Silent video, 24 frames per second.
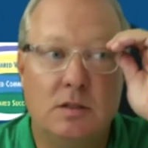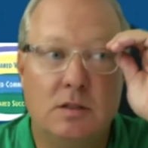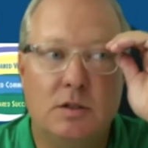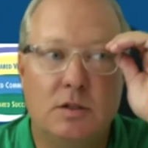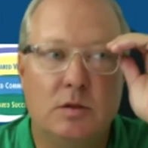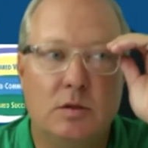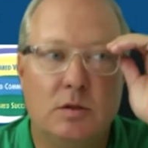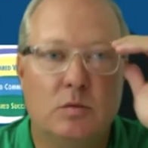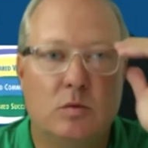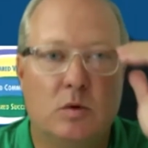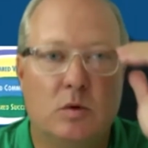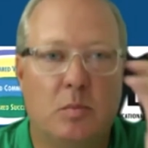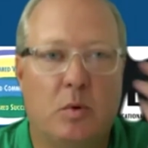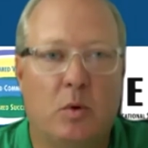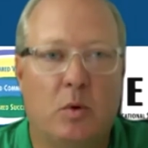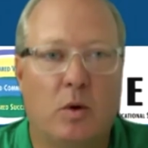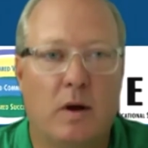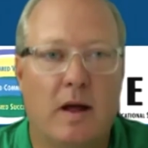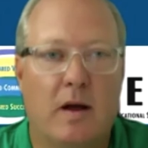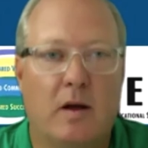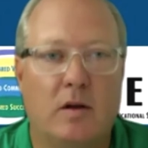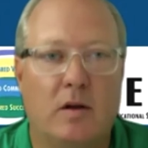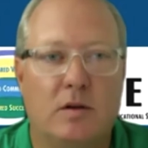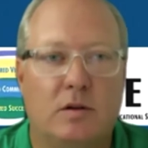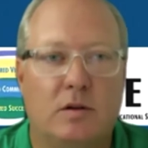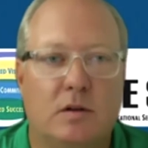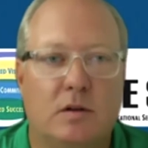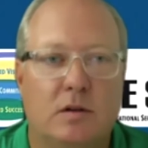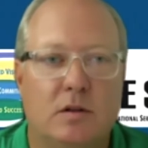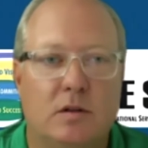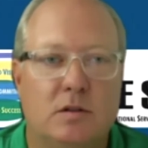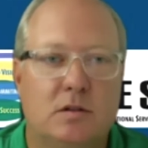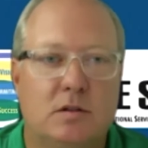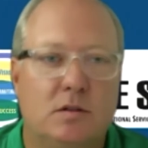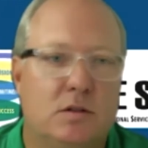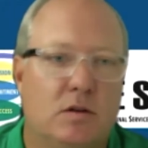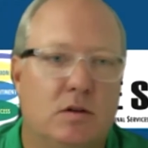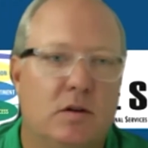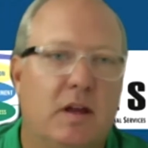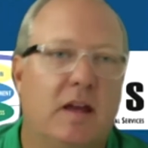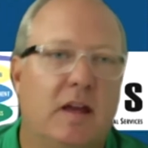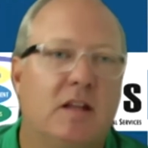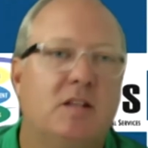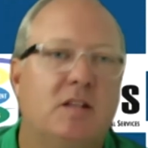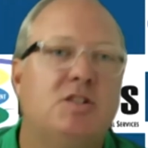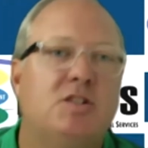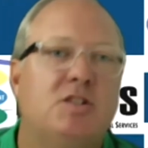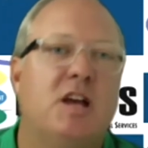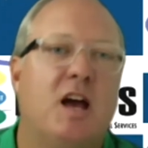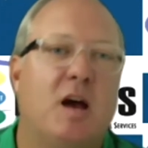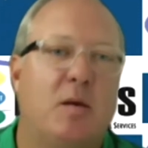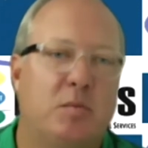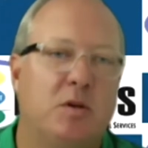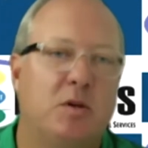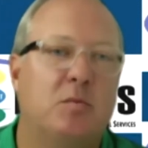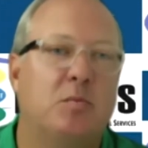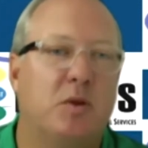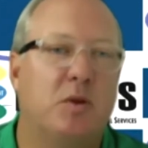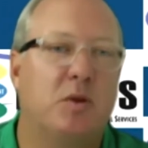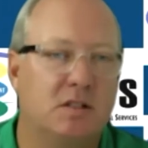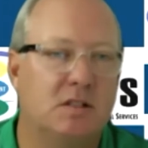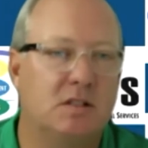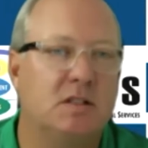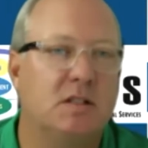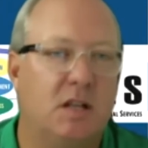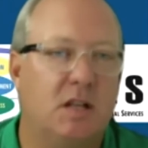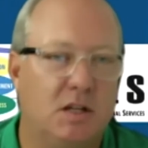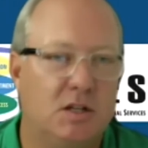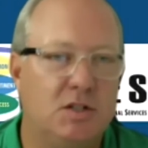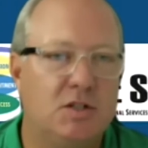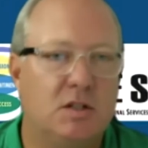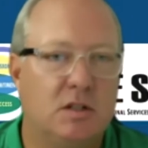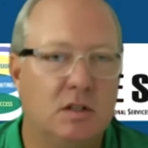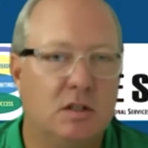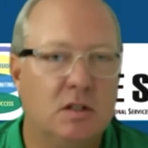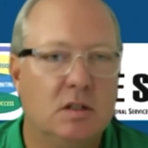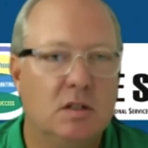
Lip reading: to report out during a chapter presentation.